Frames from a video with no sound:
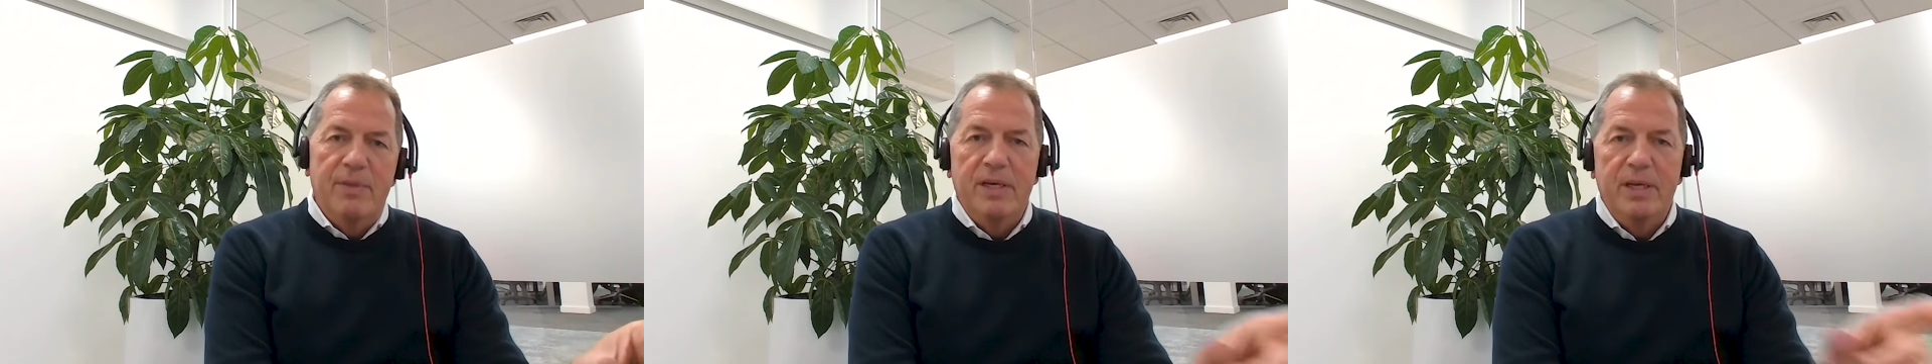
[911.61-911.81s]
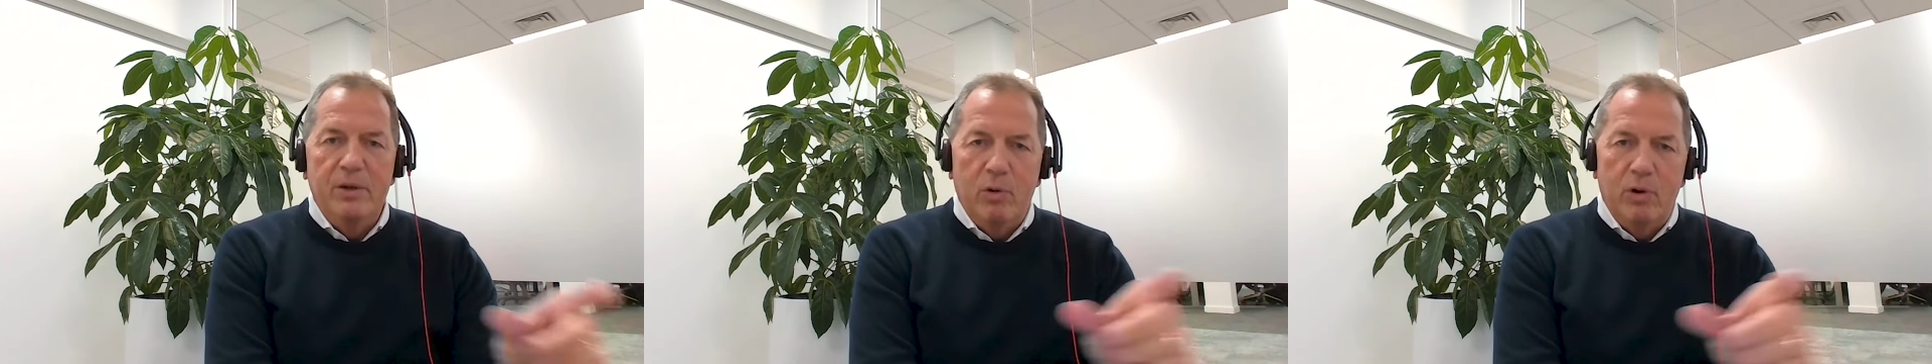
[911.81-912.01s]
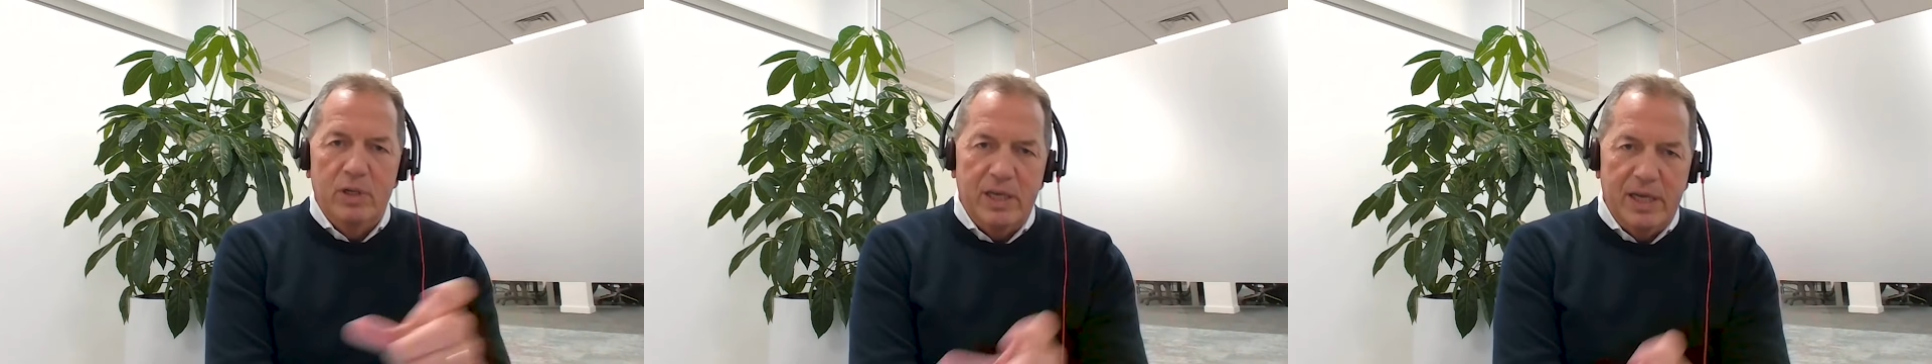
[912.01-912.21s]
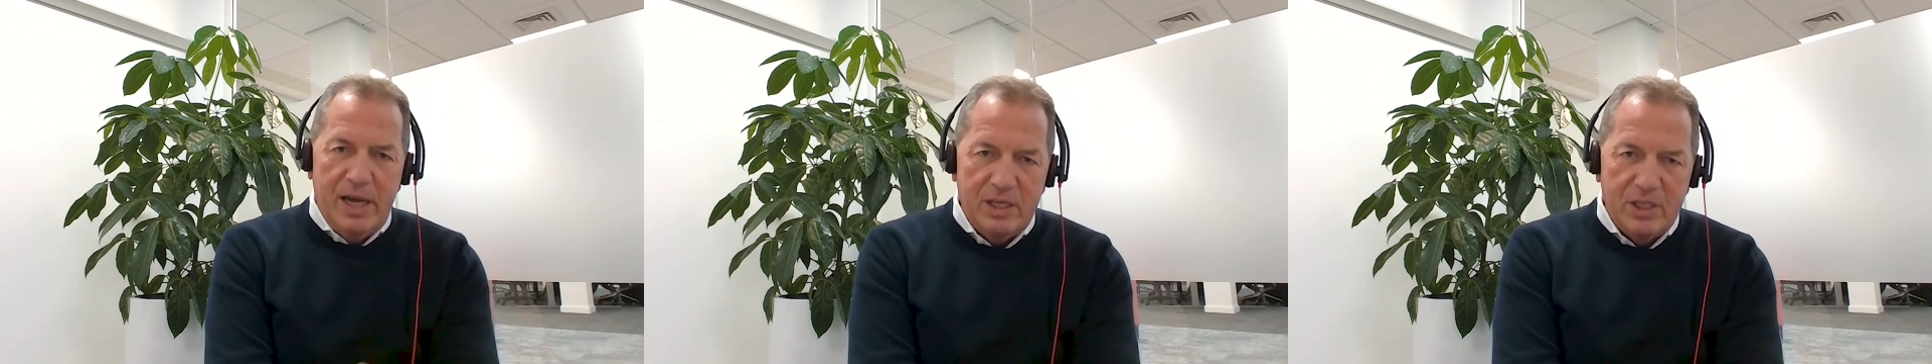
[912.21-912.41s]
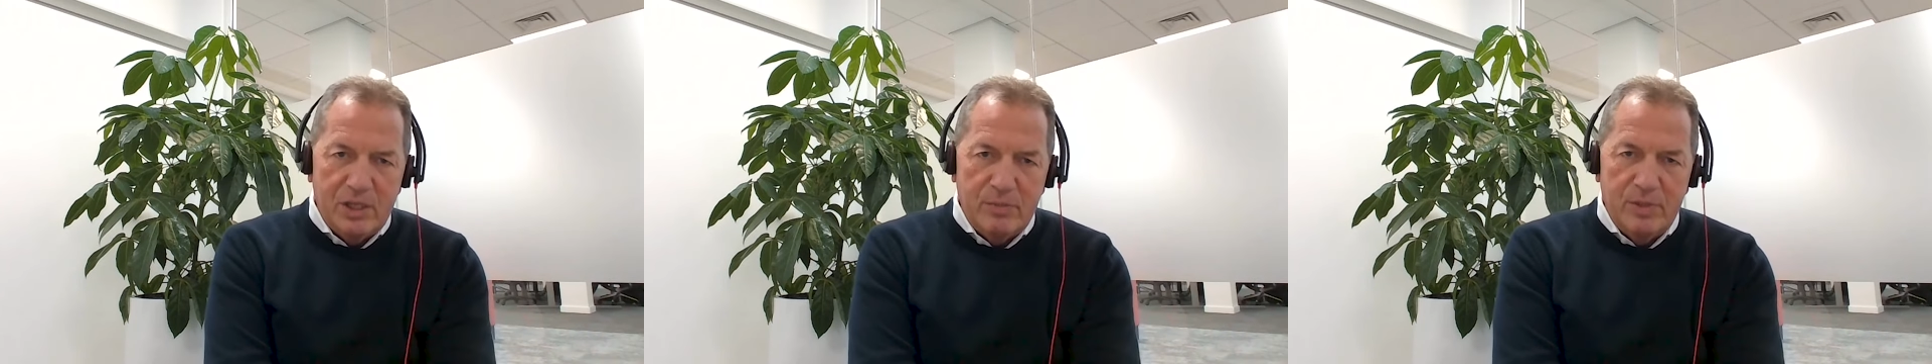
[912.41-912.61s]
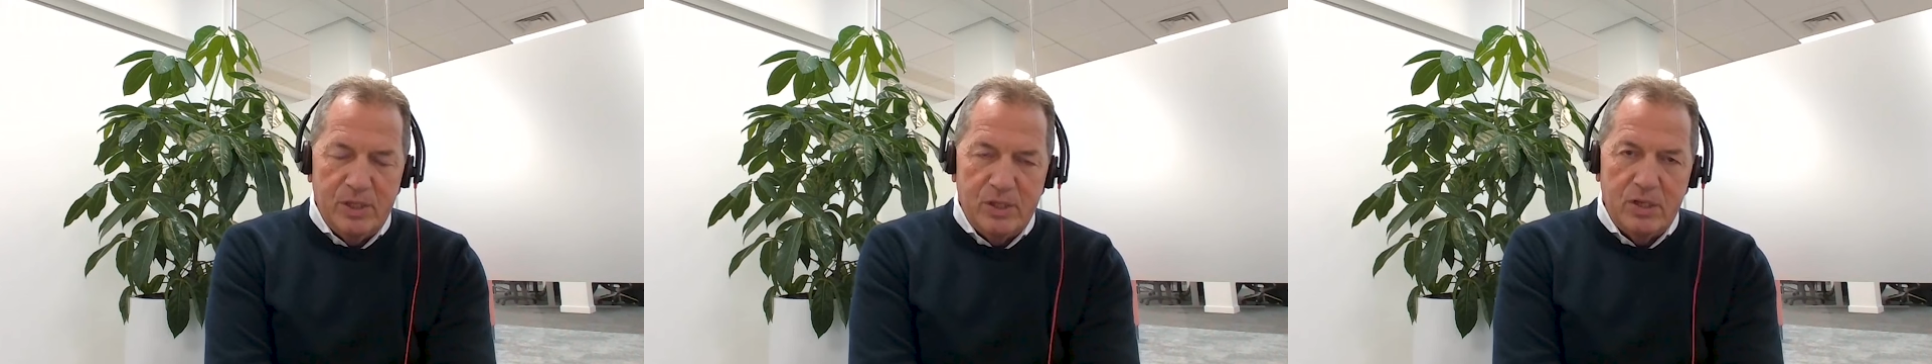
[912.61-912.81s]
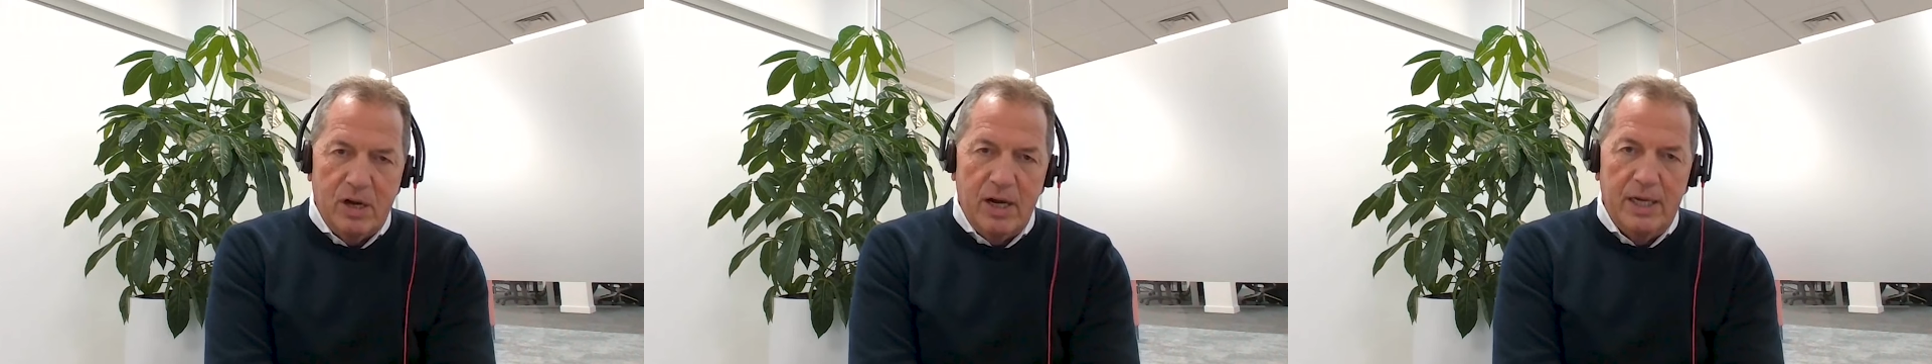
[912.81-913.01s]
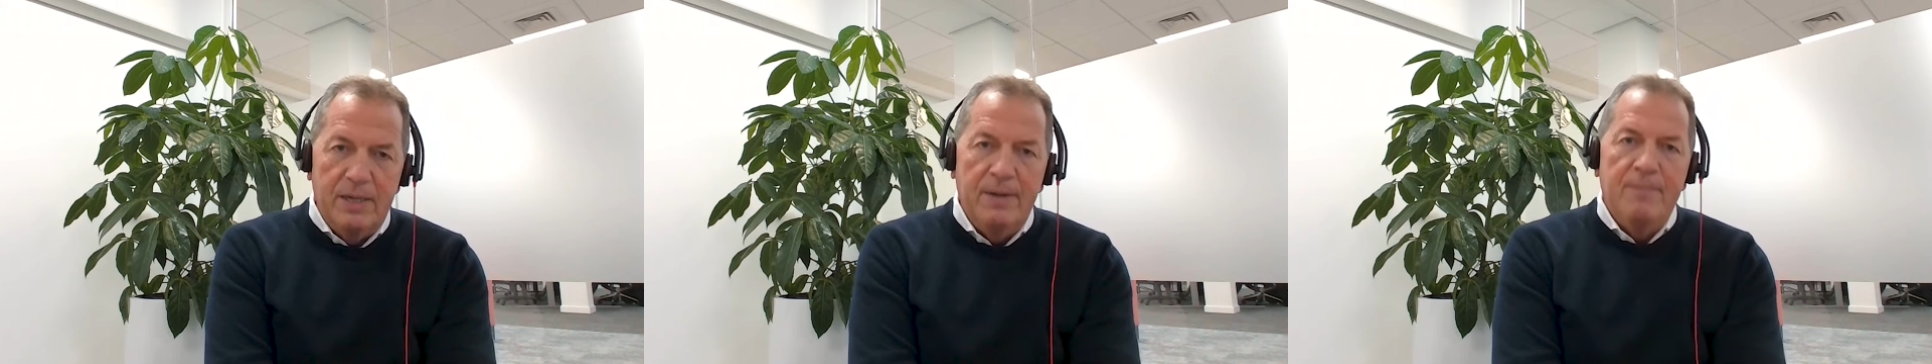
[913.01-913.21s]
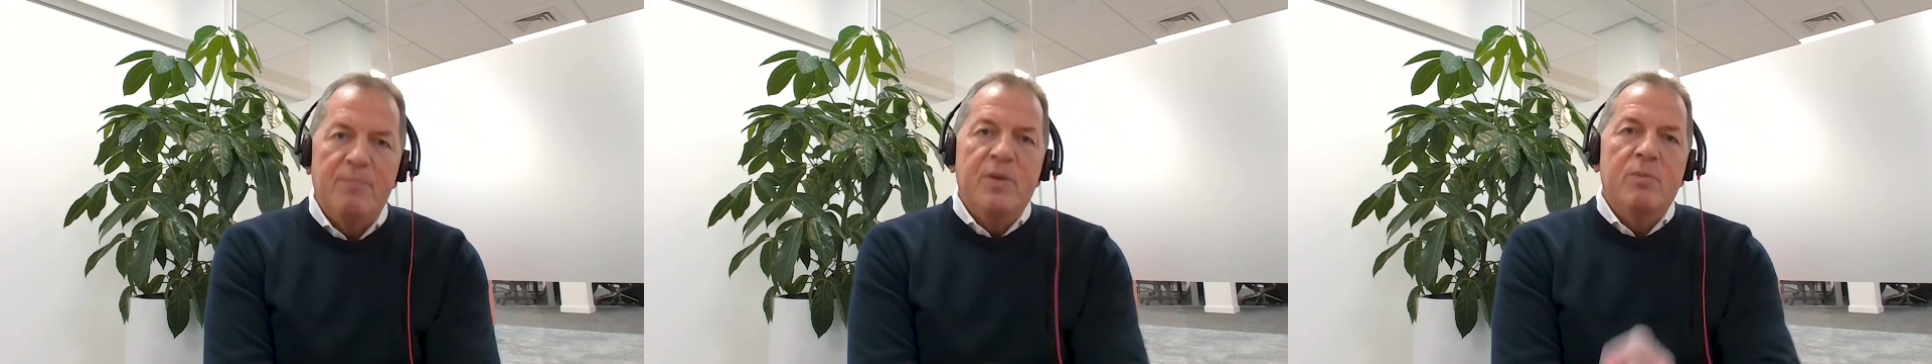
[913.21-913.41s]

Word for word: that you're on customer site